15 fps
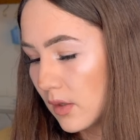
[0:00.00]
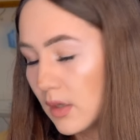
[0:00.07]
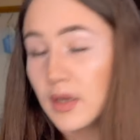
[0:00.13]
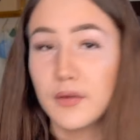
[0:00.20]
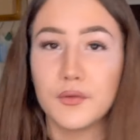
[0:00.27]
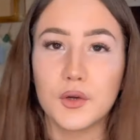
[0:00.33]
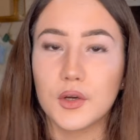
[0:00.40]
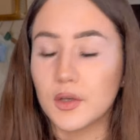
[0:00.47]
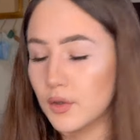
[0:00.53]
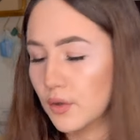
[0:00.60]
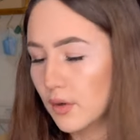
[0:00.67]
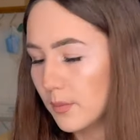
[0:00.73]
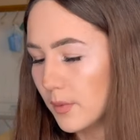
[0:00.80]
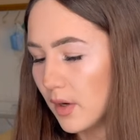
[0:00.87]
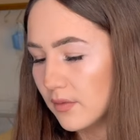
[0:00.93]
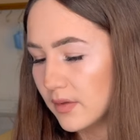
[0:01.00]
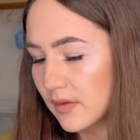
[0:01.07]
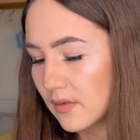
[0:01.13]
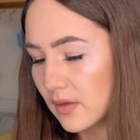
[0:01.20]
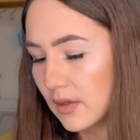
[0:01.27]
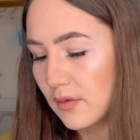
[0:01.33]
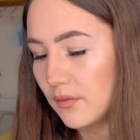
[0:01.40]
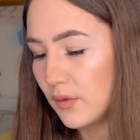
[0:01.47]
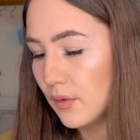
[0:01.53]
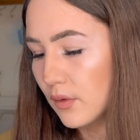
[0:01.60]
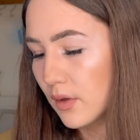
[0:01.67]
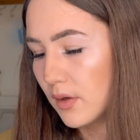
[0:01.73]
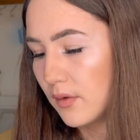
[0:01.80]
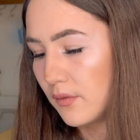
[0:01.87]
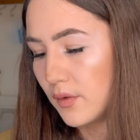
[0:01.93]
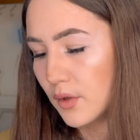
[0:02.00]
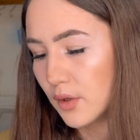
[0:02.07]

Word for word: If you're in Europe, obviously. If you're